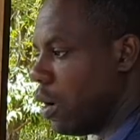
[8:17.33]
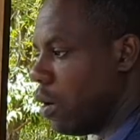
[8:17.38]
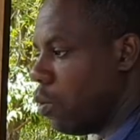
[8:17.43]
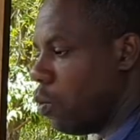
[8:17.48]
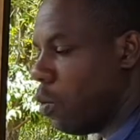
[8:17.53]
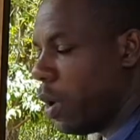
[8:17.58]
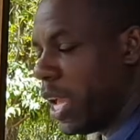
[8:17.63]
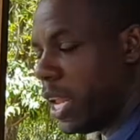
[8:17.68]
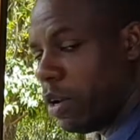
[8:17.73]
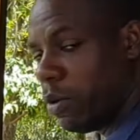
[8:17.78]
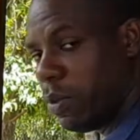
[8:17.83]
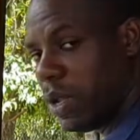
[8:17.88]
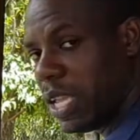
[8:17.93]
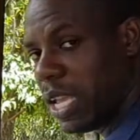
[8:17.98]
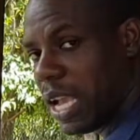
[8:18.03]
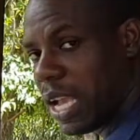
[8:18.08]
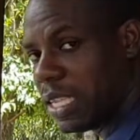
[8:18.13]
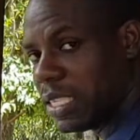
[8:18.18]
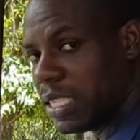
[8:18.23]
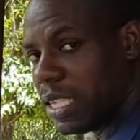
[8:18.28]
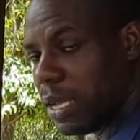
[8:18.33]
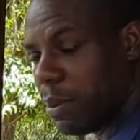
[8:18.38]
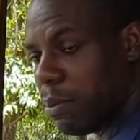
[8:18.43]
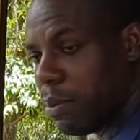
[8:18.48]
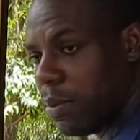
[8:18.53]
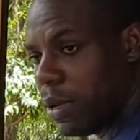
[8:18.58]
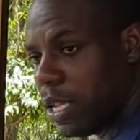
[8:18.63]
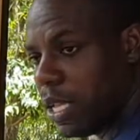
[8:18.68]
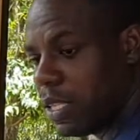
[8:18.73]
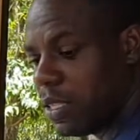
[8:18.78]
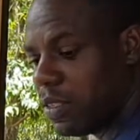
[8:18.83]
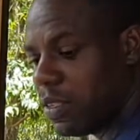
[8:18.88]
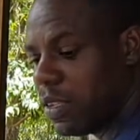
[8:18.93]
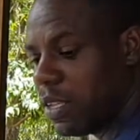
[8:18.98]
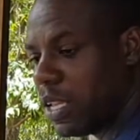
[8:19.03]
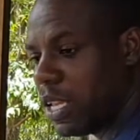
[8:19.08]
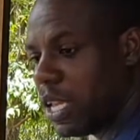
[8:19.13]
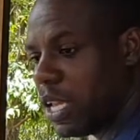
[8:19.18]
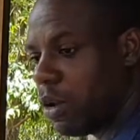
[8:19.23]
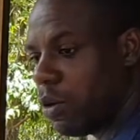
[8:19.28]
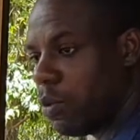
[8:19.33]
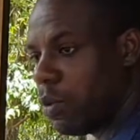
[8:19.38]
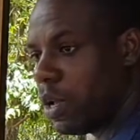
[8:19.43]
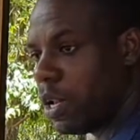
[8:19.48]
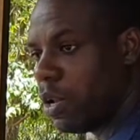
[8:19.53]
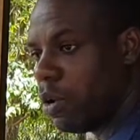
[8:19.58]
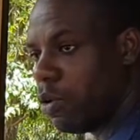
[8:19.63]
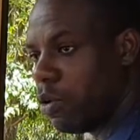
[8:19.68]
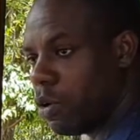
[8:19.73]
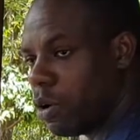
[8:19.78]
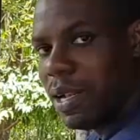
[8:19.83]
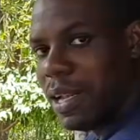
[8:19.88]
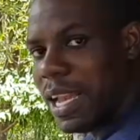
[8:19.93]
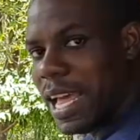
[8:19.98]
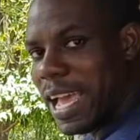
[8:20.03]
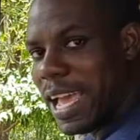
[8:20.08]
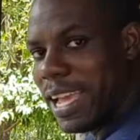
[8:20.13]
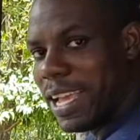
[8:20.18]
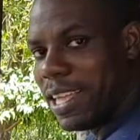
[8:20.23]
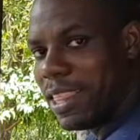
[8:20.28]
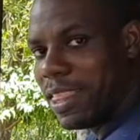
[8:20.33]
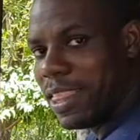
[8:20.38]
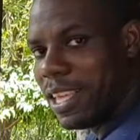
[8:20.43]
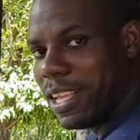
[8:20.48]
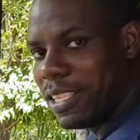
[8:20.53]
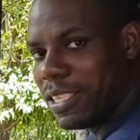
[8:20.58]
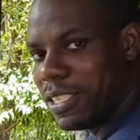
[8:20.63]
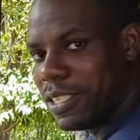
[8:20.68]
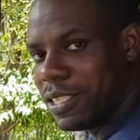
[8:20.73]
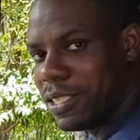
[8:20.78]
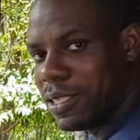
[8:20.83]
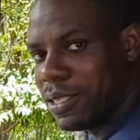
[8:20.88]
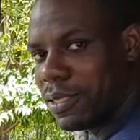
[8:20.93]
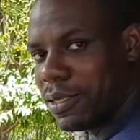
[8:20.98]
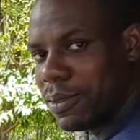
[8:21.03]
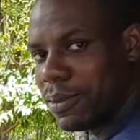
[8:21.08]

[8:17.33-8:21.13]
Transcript: when we assemble it, it will look like this.